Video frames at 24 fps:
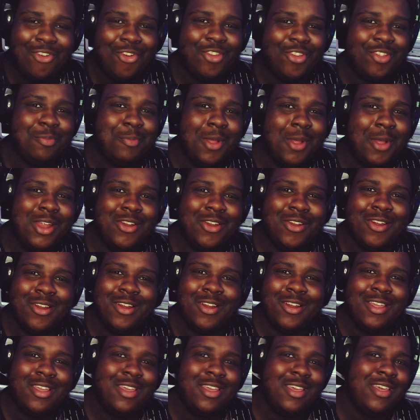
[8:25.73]
responder
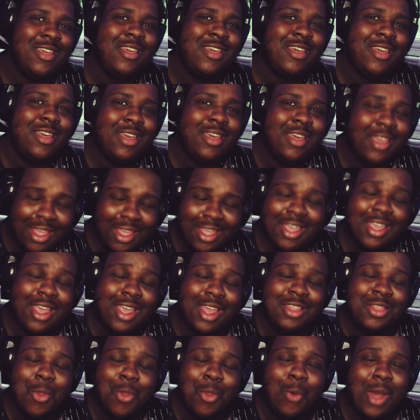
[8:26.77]

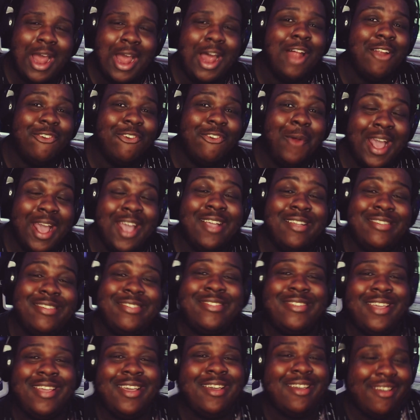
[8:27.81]
in the Wild
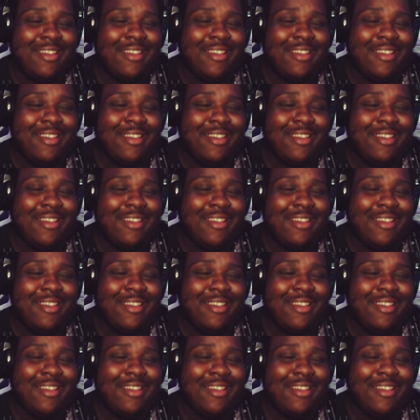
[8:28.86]
West.